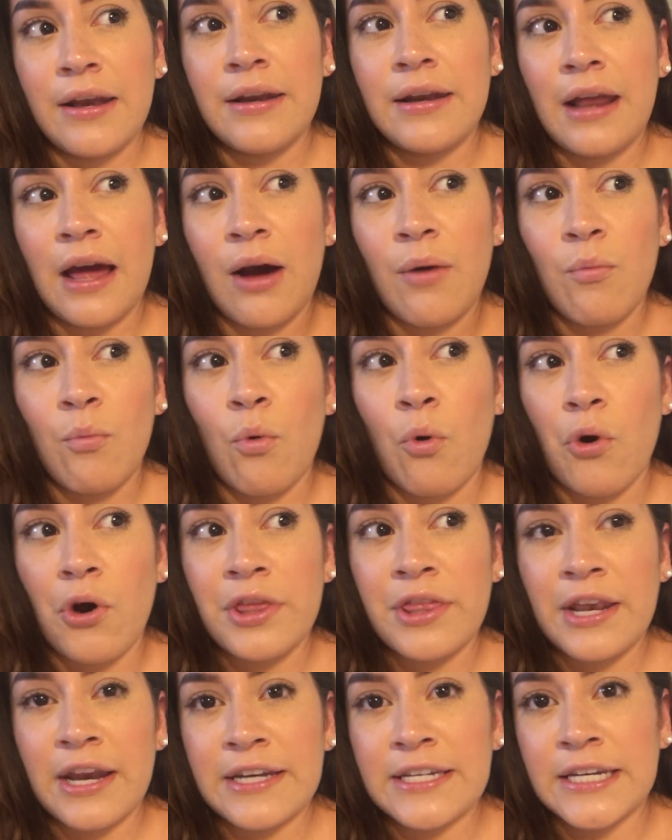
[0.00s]
now more
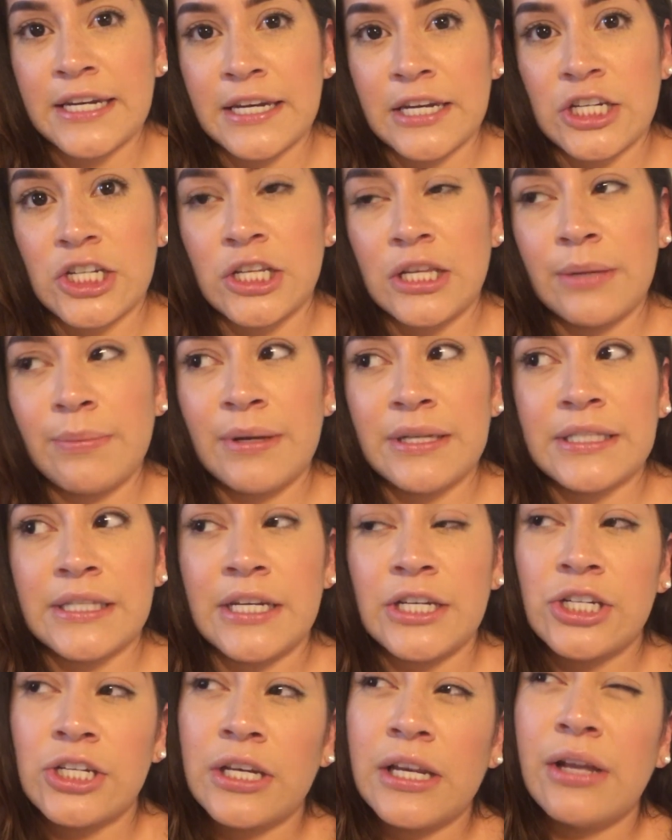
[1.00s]
than I did initially because
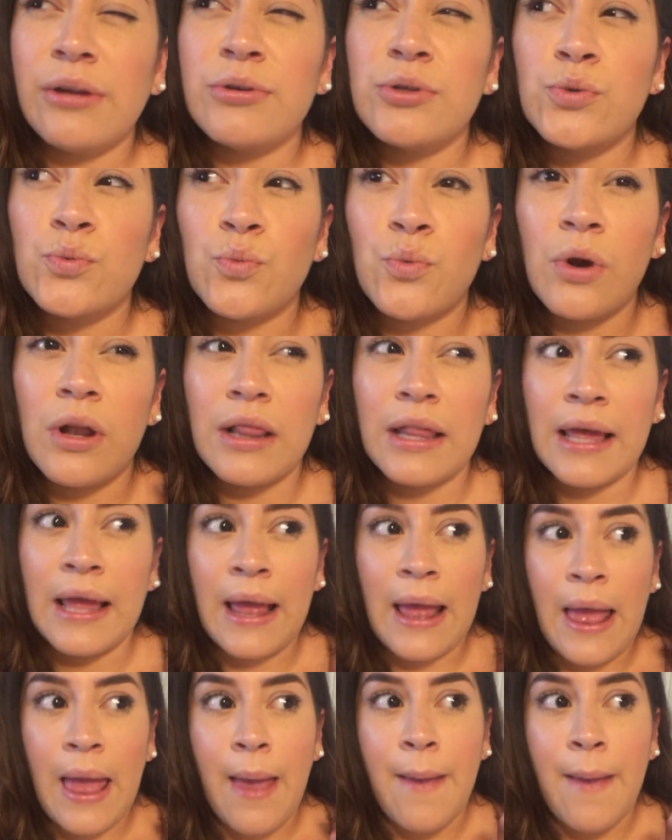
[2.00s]
initially it was really